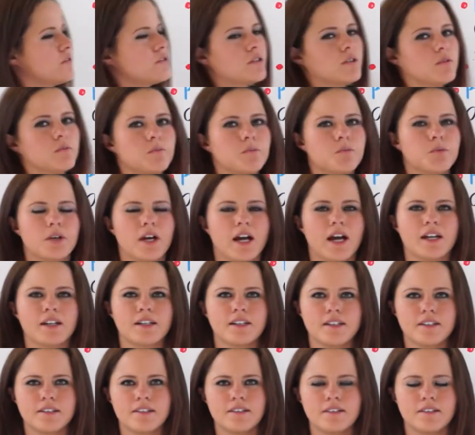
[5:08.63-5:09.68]
some
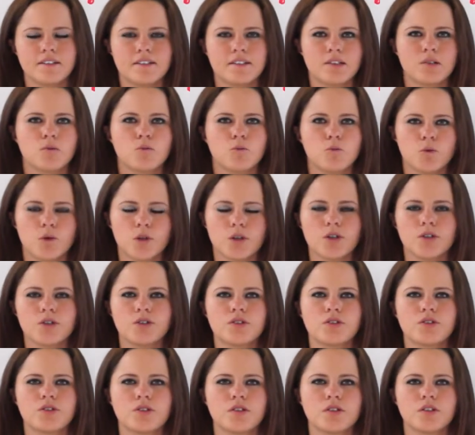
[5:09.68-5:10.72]
practice
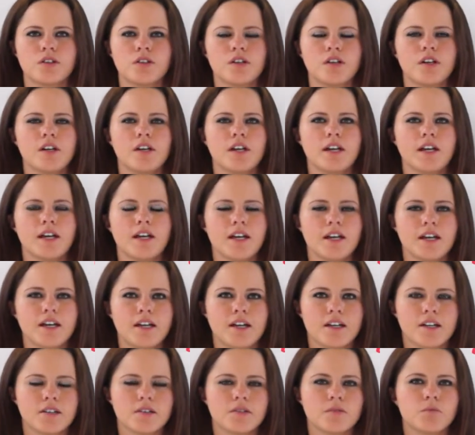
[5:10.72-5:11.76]
words
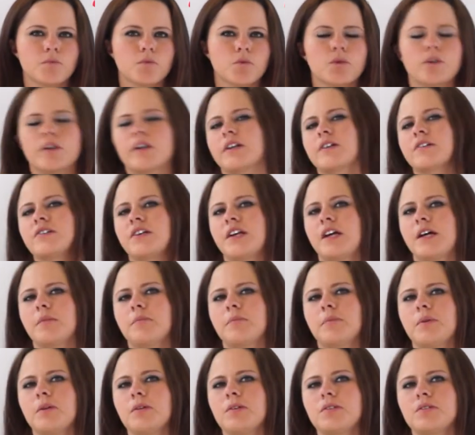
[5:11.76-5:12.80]
and more
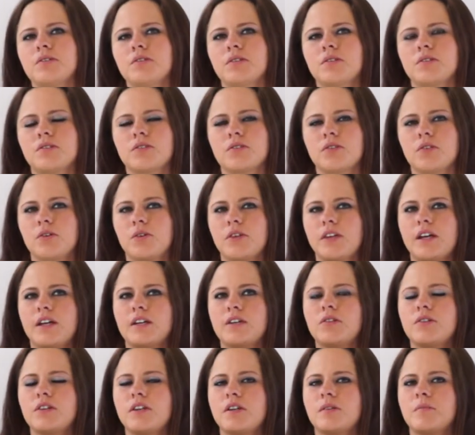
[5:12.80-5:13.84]
examples so
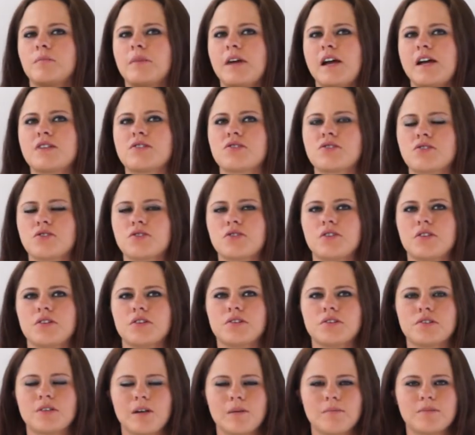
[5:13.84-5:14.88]
that you can master
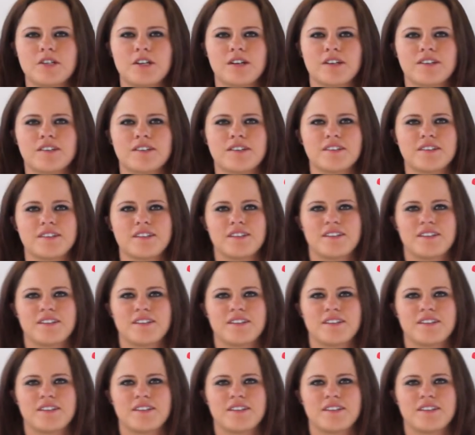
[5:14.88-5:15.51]
this subject.